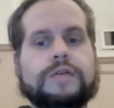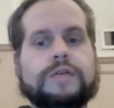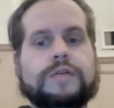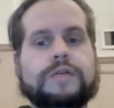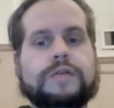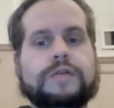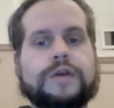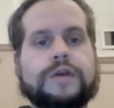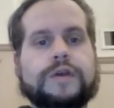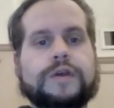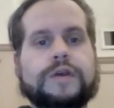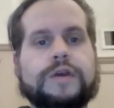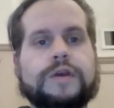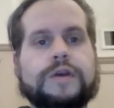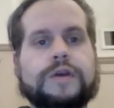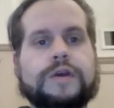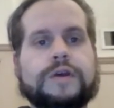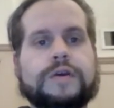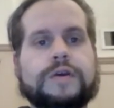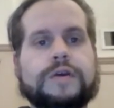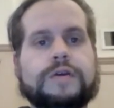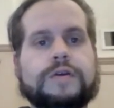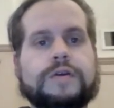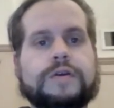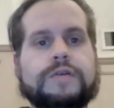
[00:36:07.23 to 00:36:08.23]
the
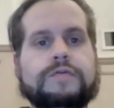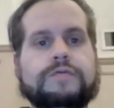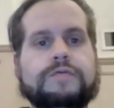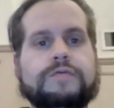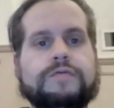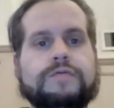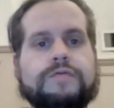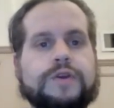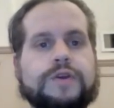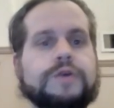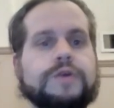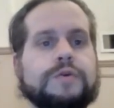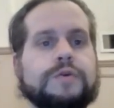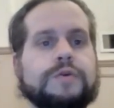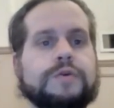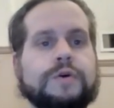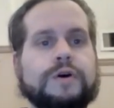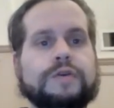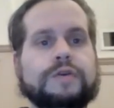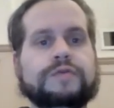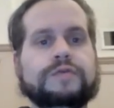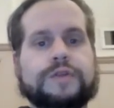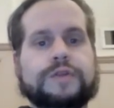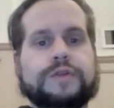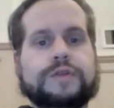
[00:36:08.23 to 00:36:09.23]
view
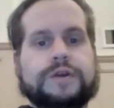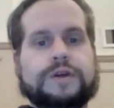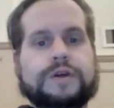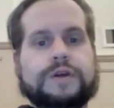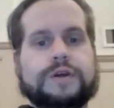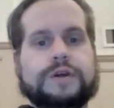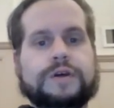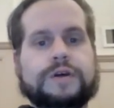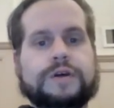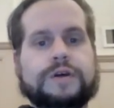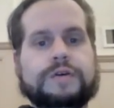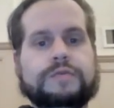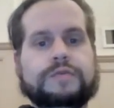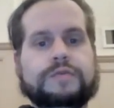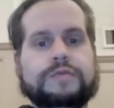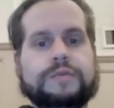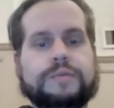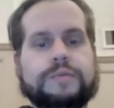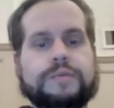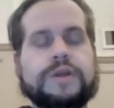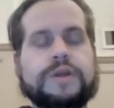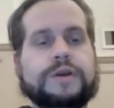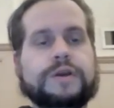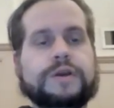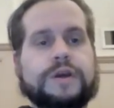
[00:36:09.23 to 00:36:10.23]
of the
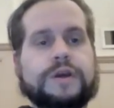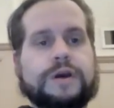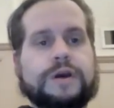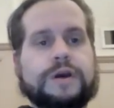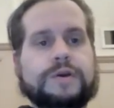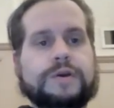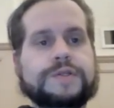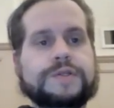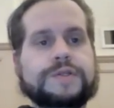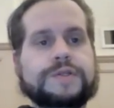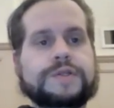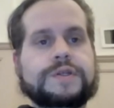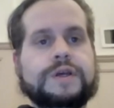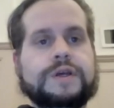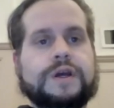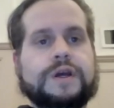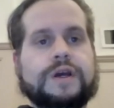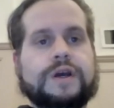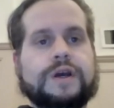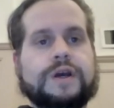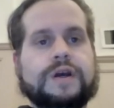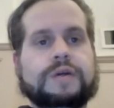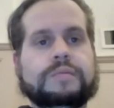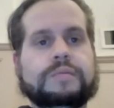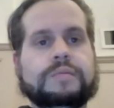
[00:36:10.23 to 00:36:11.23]
meeting house
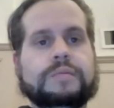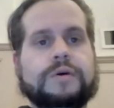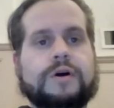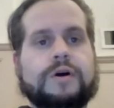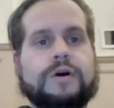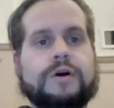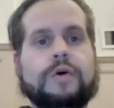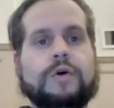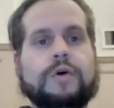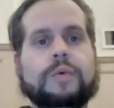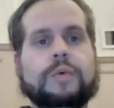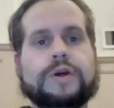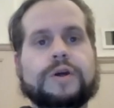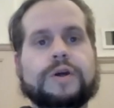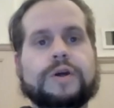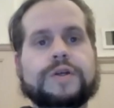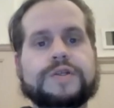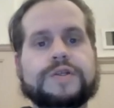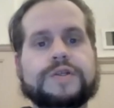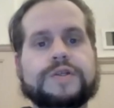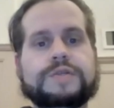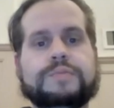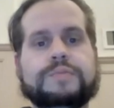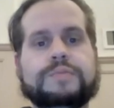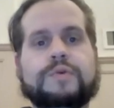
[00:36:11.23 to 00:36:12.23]

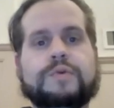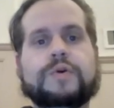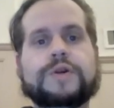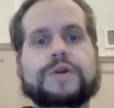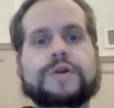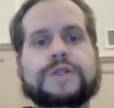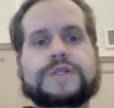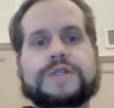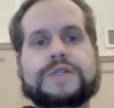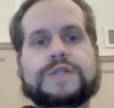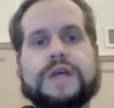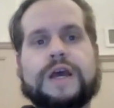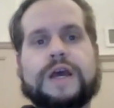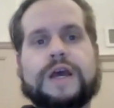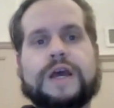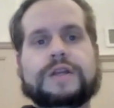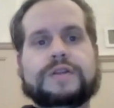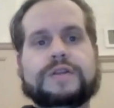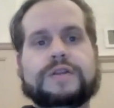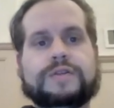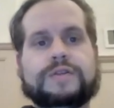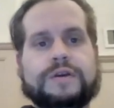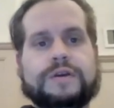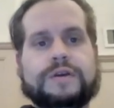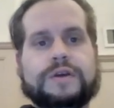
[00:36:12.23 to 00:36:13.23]
always points at
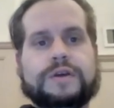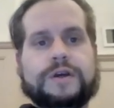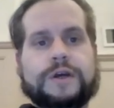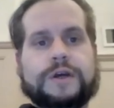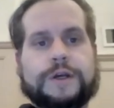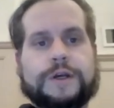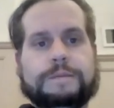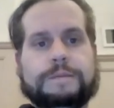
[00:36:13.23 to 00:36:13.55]
the